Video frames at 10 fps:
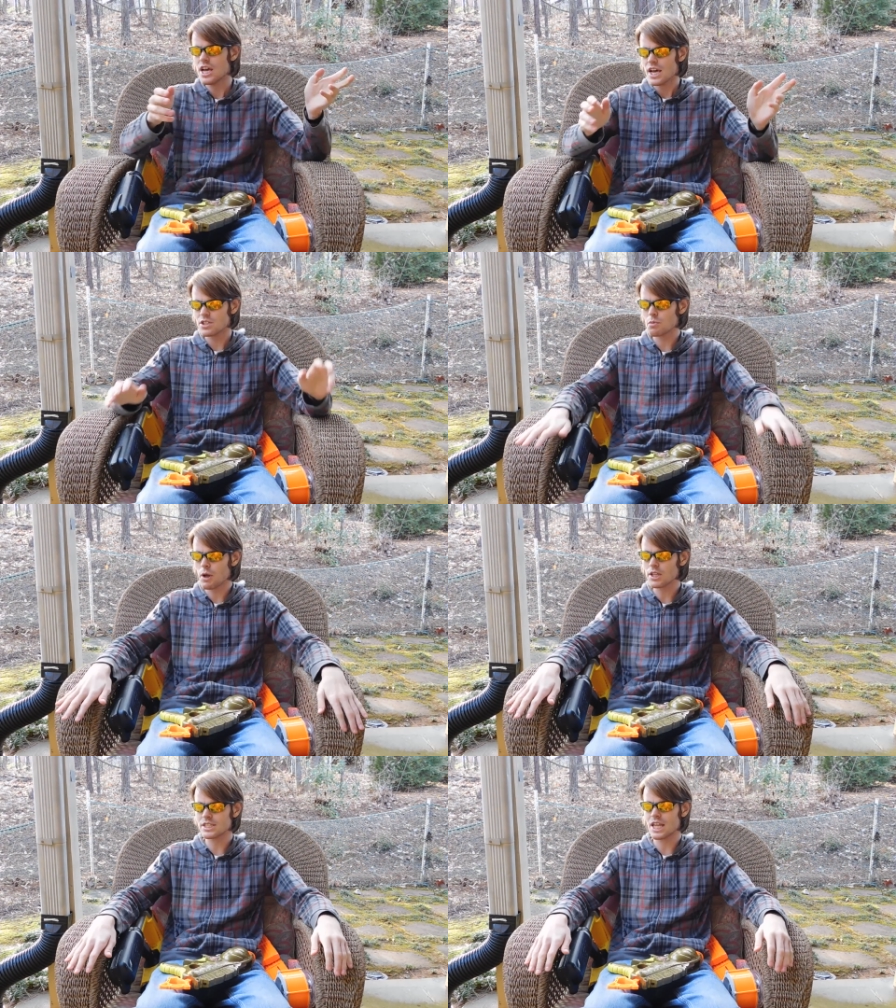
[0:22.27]
as
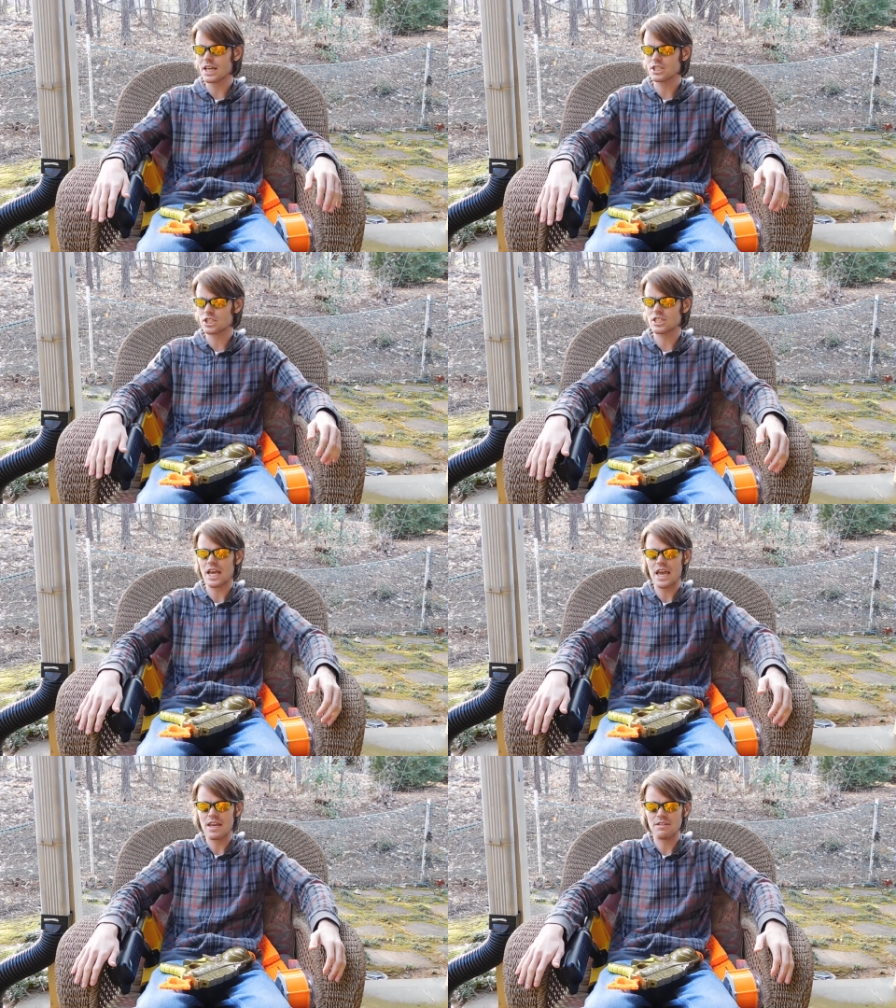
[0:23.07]
well as like just
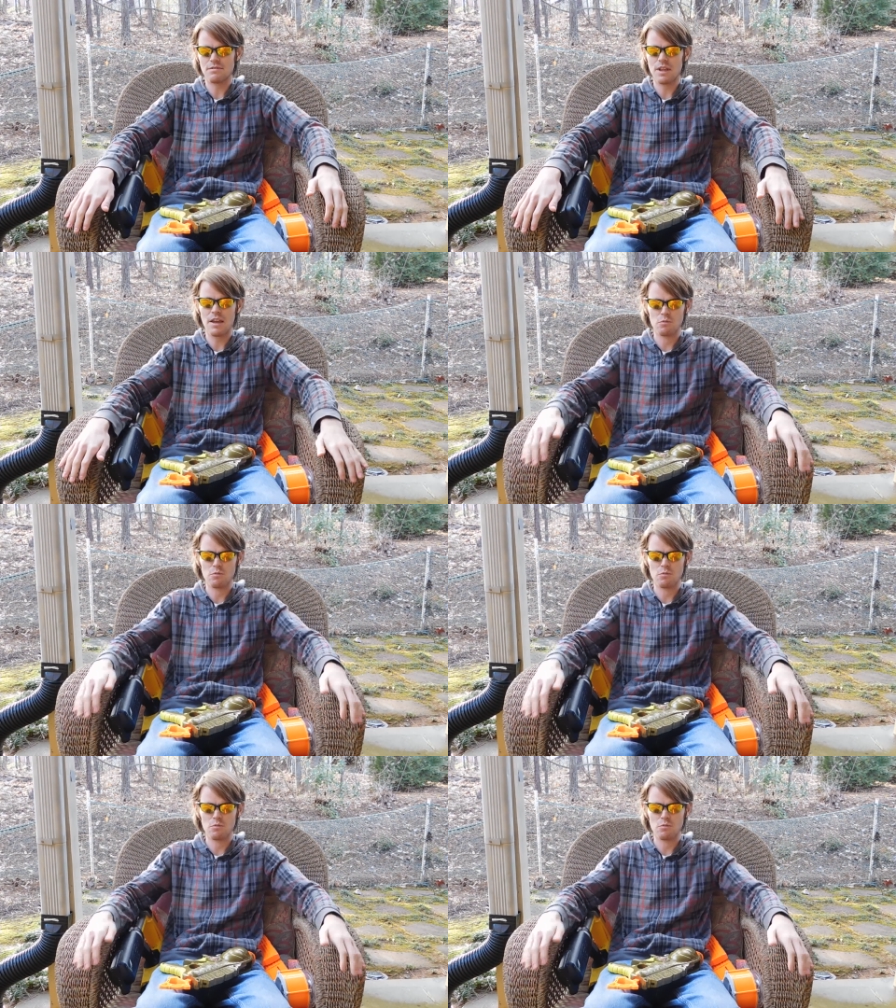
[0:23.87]
a, a